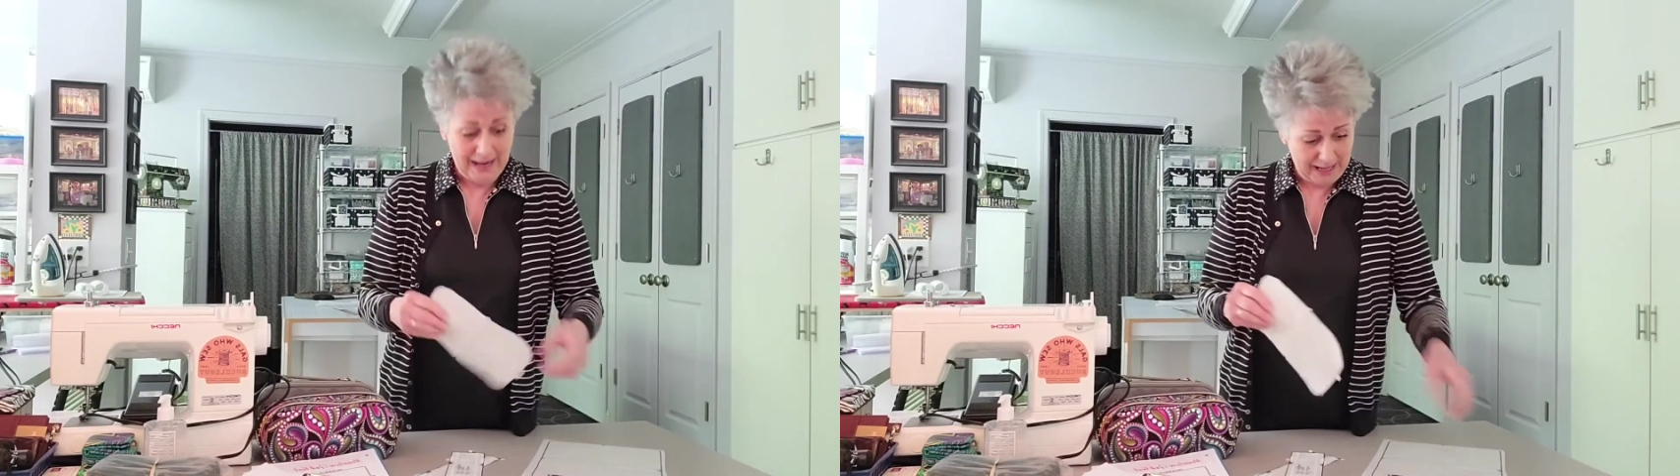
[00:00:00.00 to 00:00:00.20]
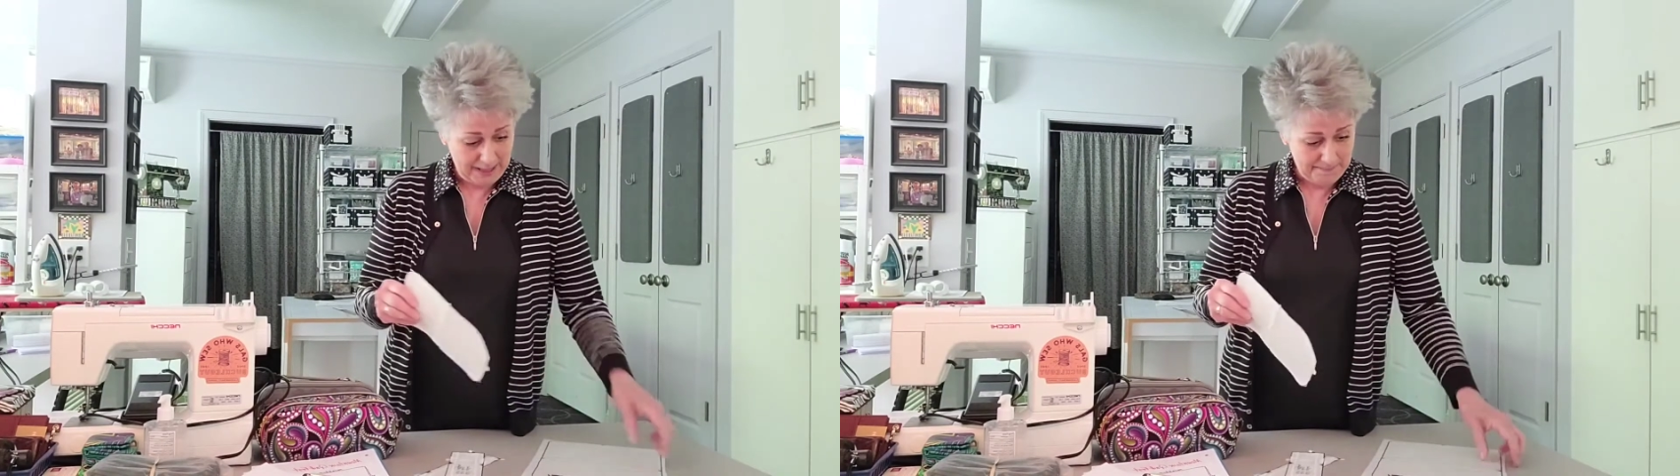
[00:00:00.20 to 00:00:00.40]

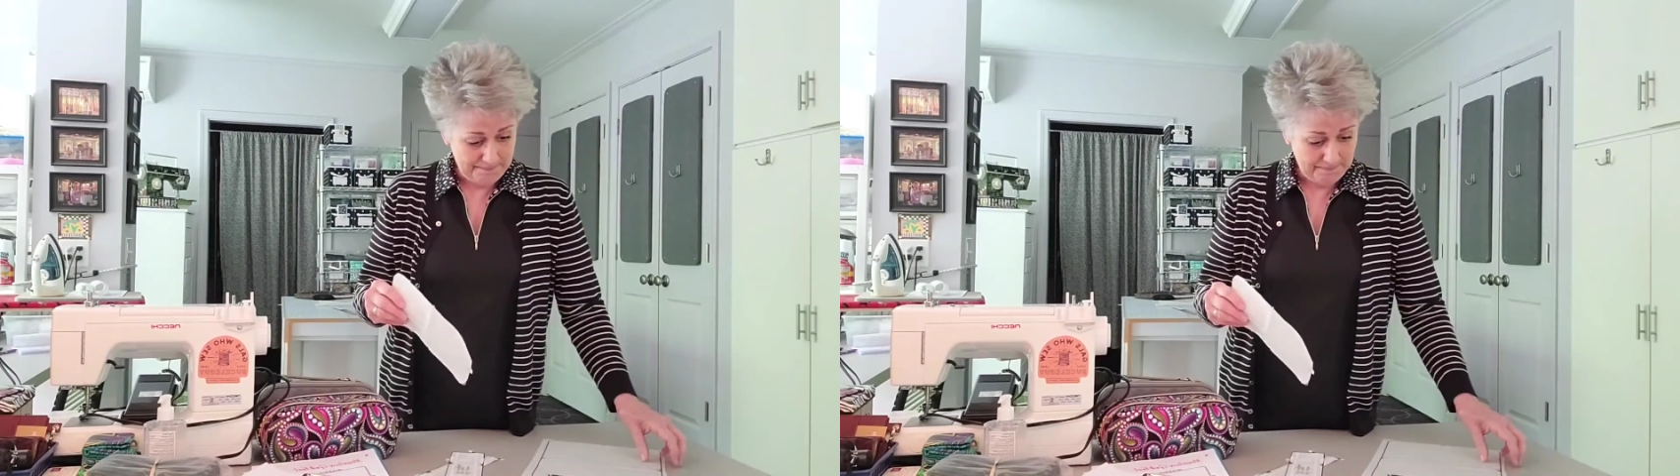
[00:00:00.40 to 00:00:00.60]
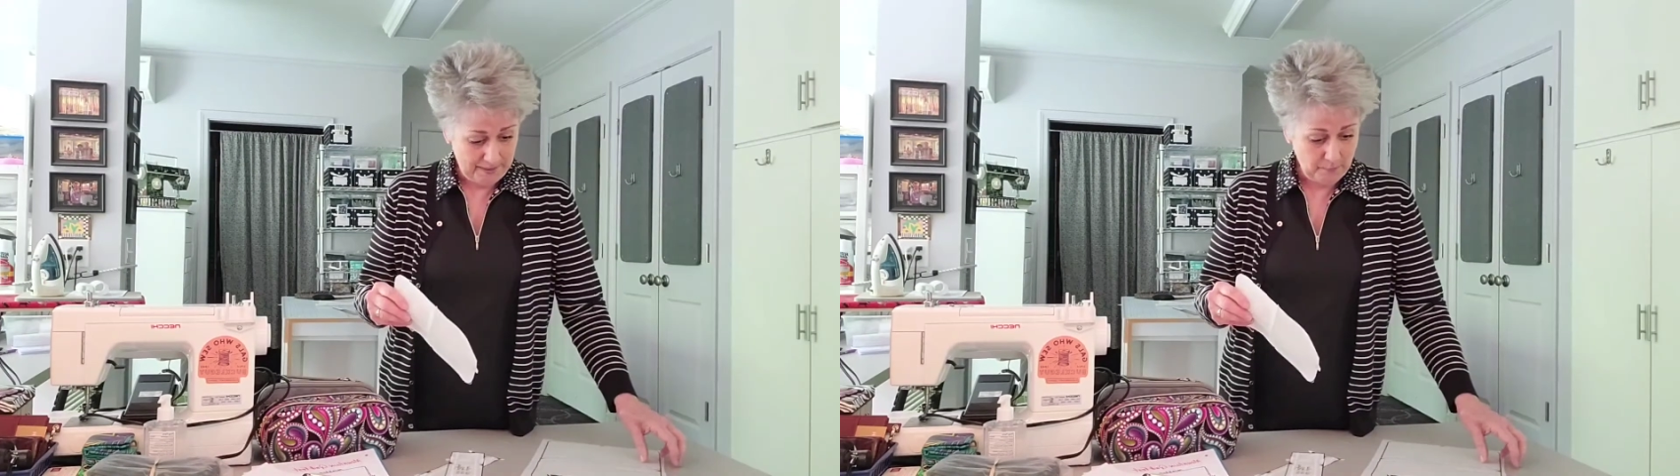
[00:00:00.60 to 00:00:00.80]

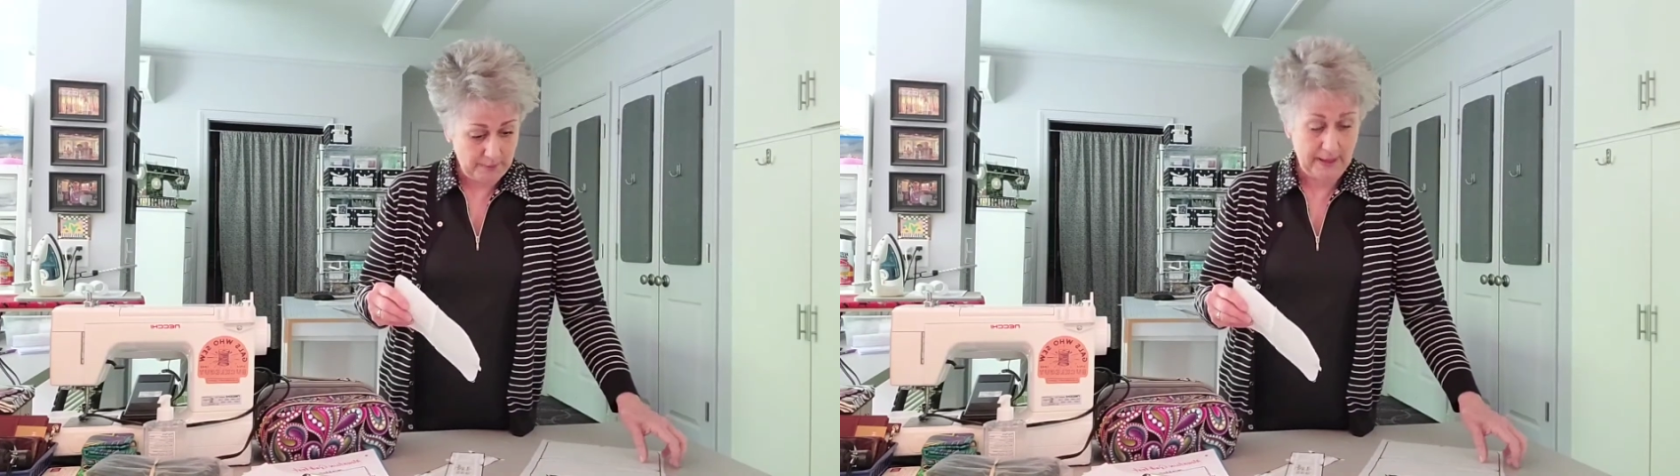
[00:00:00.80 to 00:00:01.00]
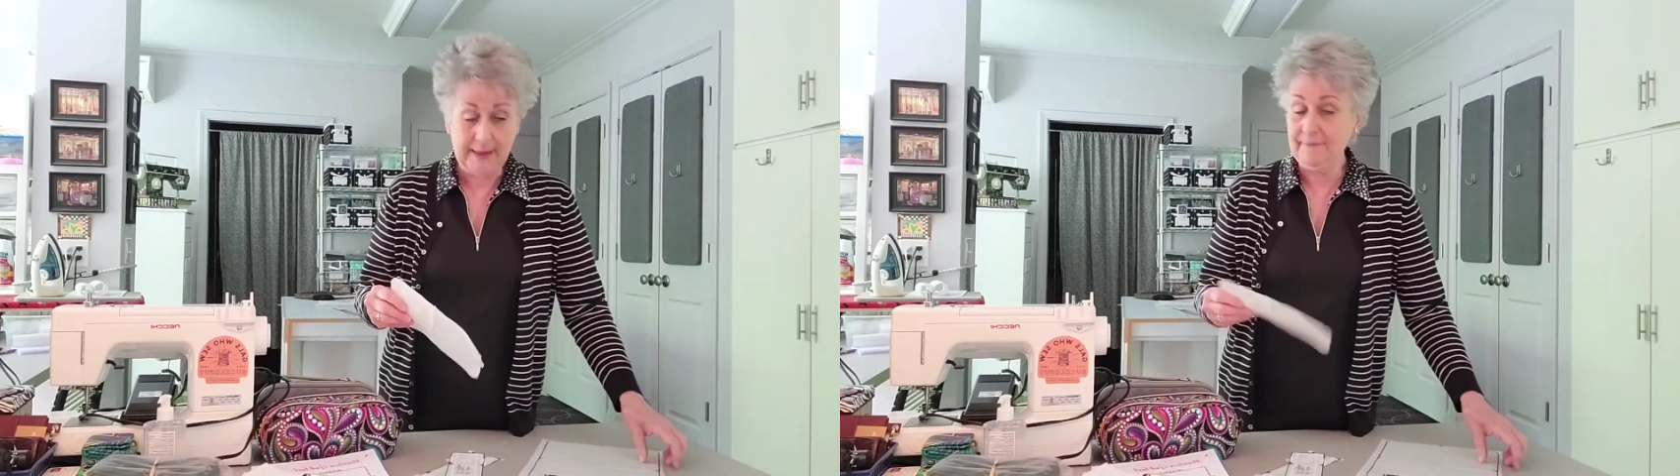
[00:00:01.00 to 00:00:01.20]

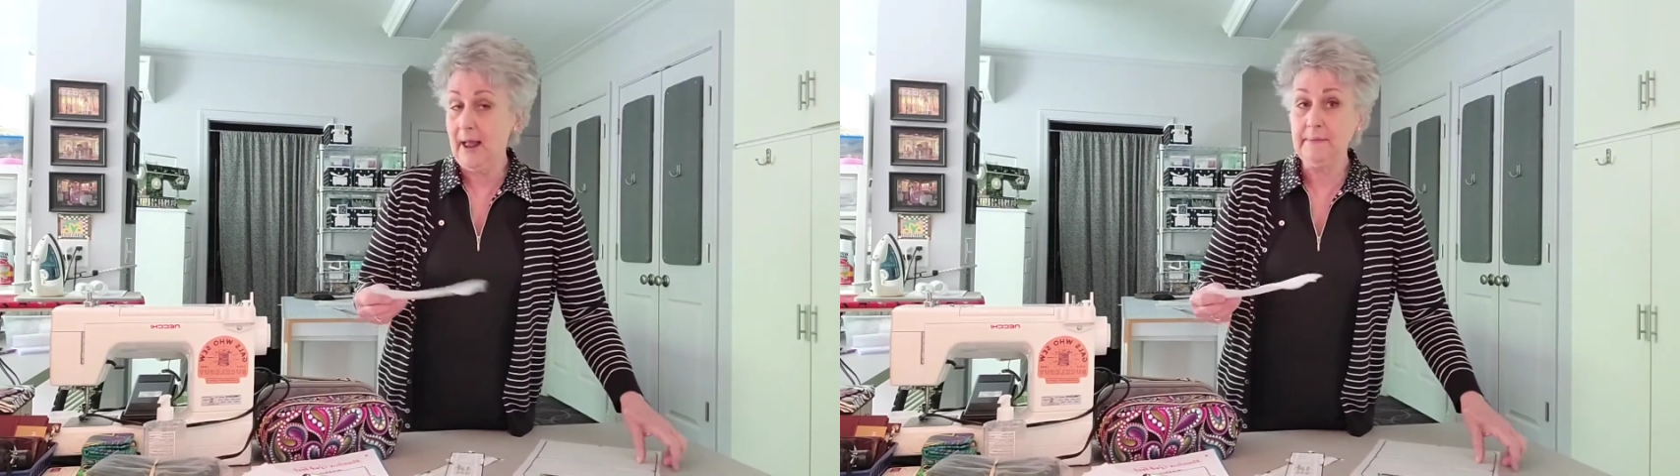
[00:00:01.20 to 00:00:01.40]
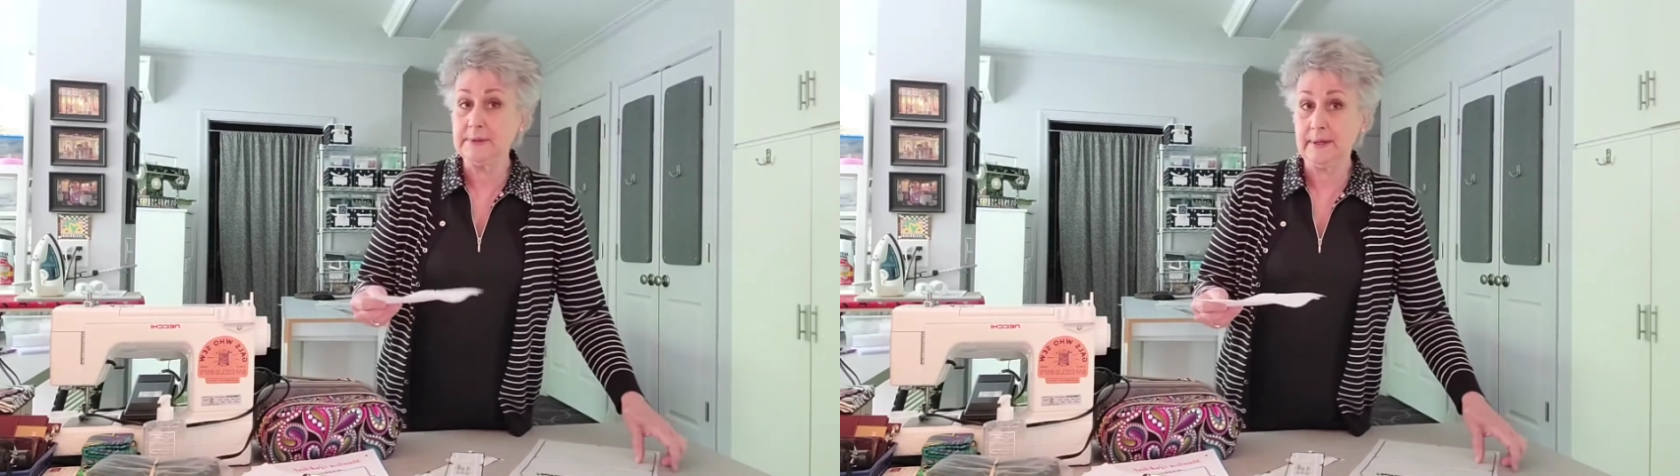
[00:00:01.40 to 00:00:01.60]
If
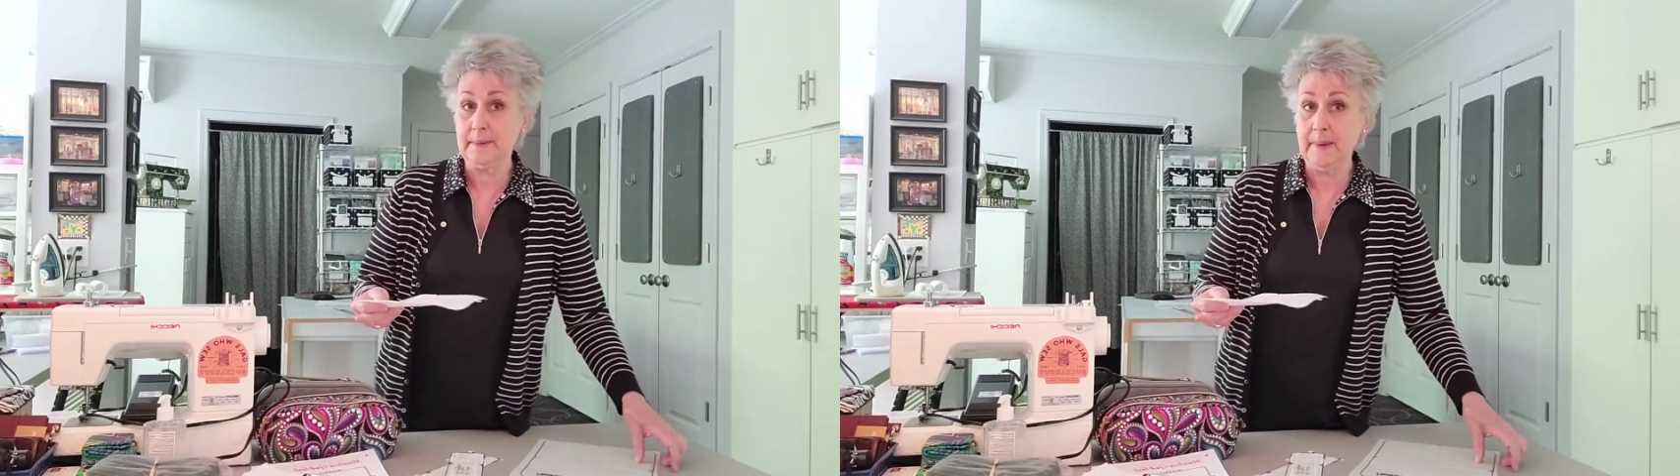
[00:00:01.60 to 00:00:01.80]
I was going to